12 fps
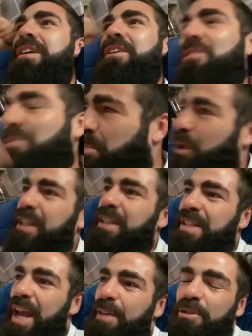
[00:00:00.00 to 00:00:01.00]
But at the
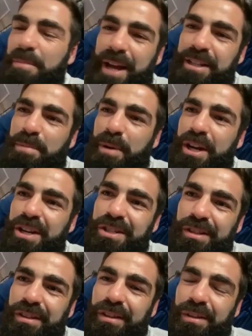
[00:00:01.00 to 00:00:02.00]
same time, as a
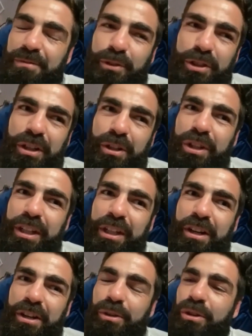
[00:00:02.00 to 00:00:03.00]
person, I'm fucking delighted he
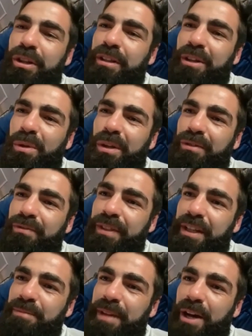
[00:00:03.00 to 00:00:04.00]
got a hide, and I would have loved to
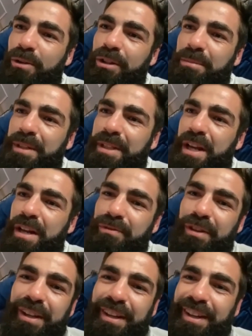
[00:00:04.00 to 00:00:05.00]
give him that hide myself,
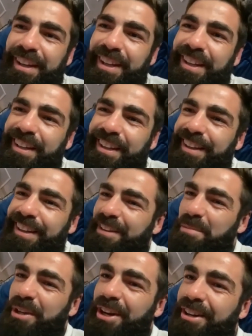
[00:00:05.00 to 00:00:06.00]
to
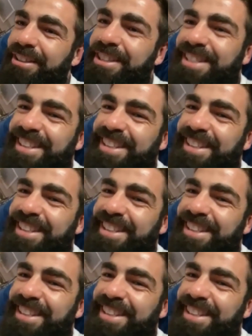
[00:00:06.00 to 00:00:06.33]
be honest.